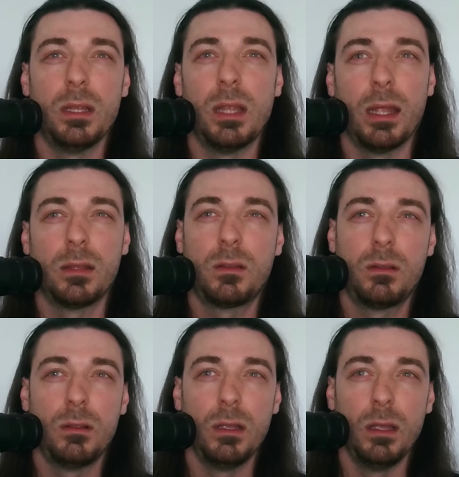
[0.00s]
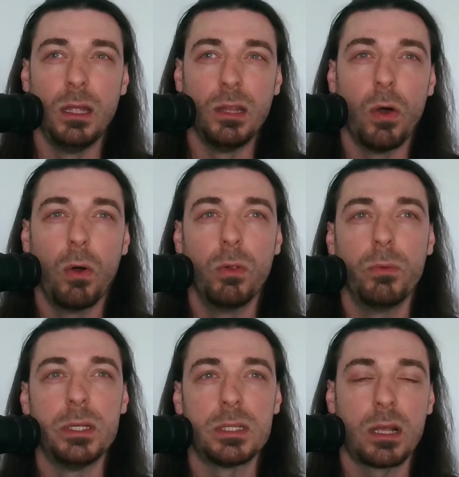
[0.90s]
that it
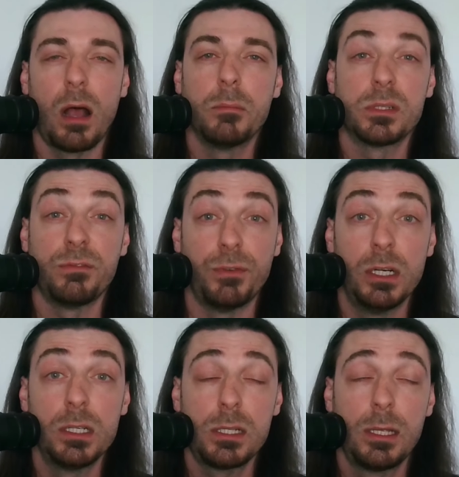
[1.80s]
always comes first.